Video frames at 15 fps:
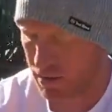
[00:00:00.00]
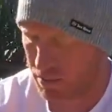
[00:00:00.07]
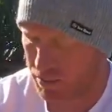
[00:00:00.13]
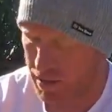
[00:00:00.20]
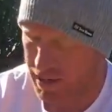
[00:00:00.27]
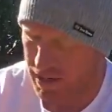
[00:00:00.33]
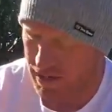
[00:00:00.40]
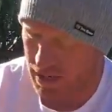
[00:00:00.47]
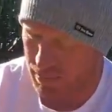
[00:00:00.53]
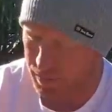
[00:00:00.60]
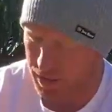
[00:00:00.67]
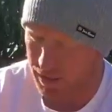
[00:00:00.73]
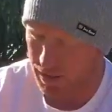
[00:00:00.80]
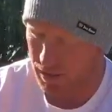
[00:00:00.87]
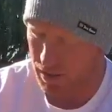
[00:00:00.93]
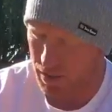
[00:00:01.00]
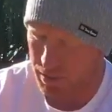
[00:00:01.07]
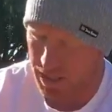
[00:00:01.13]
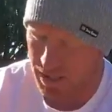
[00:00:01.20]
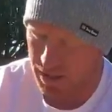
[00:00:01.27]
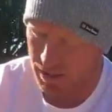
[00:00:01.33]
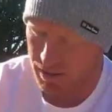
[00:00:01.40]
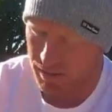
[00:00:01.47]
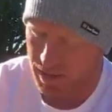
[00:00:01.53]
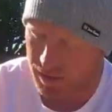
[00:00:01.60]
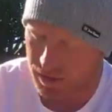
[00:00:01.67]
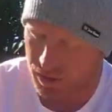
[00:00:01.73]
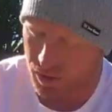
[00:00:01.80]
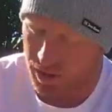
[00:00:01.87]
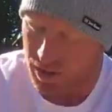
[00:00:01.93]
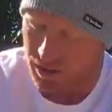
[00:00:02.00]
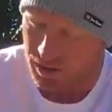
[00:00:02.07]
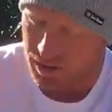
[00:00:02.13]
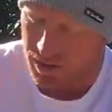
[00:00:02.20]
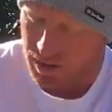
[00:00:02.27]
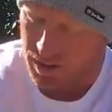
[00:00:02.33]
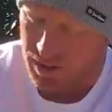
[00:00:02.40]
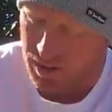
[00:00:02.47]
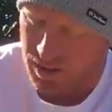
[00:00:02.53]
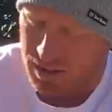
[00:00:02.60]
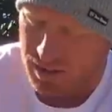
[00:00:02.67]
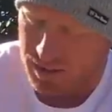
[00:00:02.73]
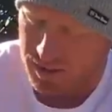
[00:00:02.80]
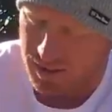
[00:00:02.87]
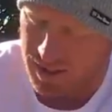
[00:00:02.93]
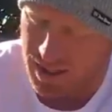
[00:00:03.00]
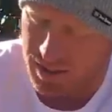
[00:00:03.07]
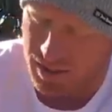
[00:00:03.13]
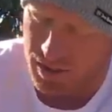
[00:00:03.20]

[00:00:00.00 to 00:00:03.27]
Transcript: break it up just a little bit around the soil. Let's get